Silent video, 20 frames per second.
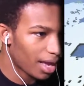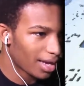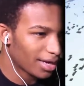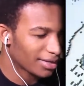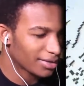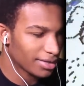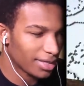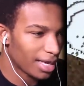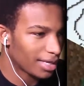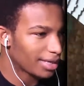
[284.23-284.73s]
I
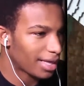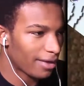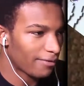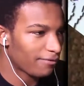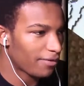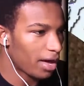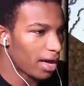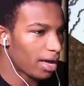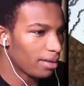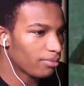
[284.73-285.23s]
just get
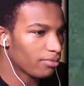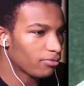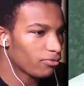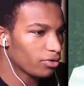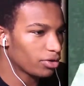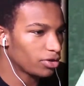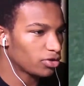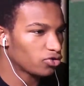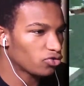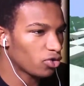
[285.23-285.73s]
that vibe
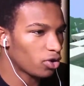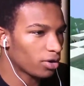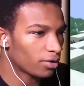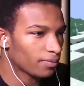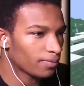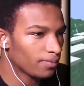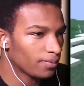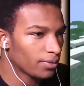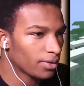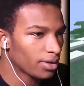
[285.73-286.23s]
really
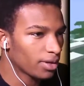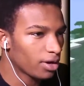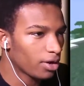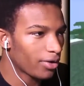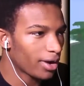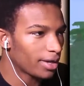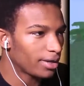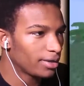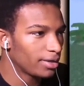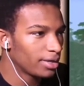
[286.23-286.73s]
strong.
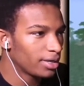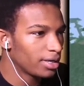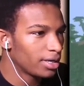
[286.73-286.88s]
All right.